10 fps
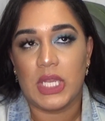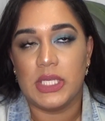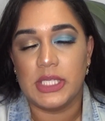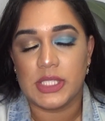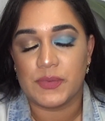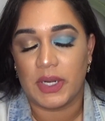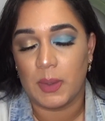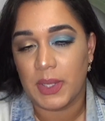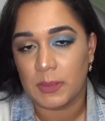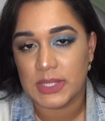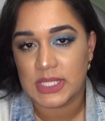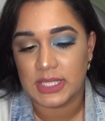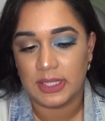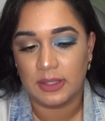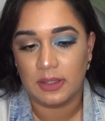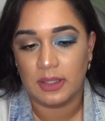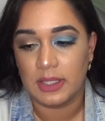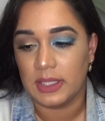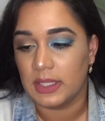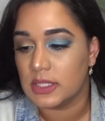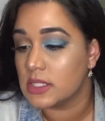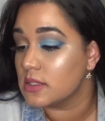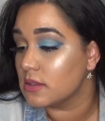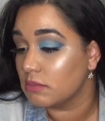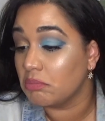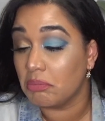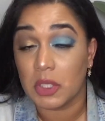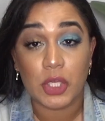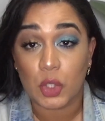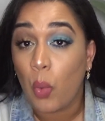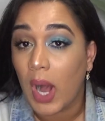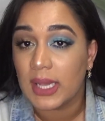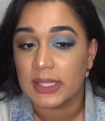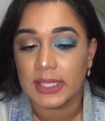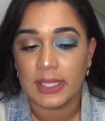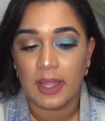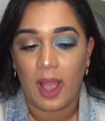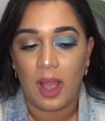It's very pigmented. It's good quality.